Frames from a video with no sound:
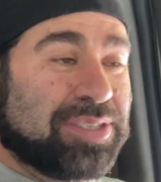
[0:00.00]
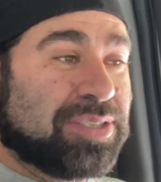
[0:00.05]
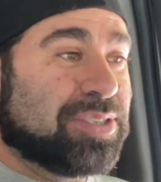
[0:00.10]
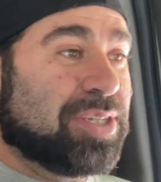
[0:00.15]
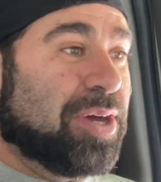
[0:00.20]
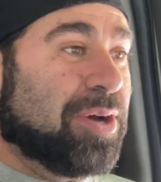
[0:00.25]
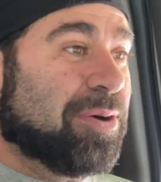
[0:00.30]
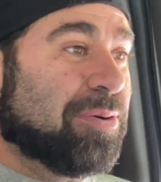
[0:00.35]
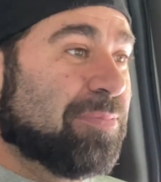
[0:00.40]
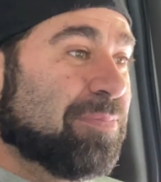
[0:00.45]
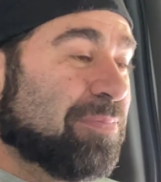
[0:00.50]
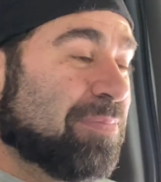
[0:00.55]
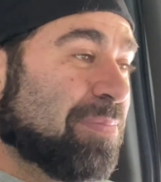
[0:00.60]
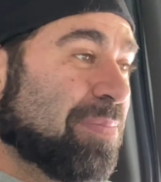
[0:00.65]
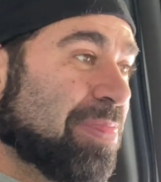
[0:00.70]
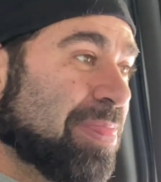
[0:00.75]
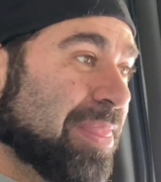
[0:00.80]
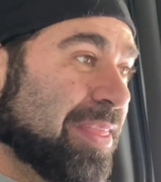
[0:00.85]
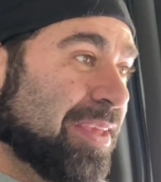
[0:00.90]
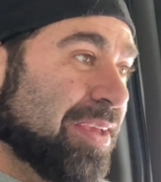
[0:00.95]
So
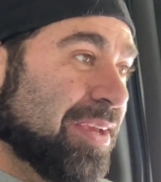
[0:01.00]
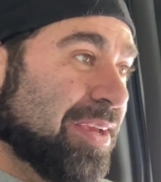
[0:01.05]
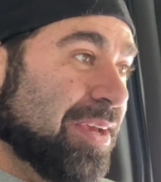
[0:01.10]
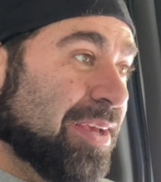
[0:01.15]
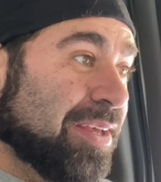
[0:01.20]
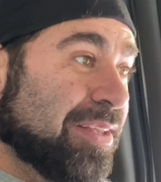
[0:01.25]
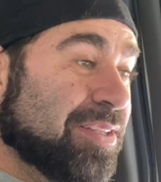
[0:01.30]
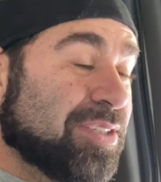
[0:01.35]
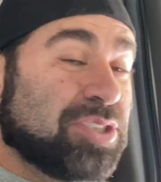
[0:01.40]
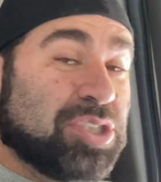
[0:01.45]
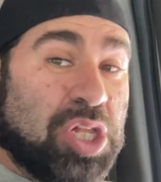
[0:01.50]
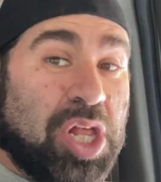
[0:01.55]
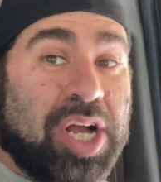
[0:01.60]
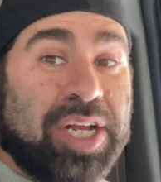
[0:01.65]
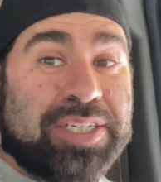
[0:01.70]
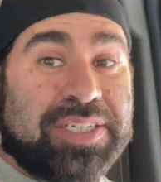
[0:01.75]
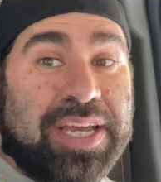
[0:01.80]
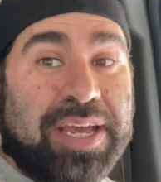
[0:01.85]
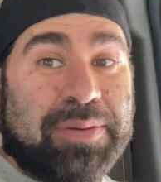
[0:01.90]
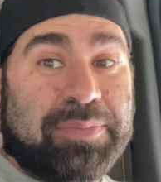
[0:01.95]
there's a
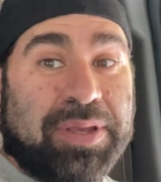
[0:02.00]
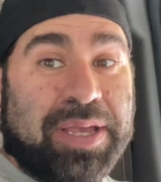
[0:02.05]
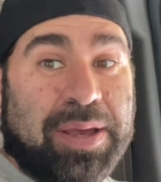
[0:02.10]
long time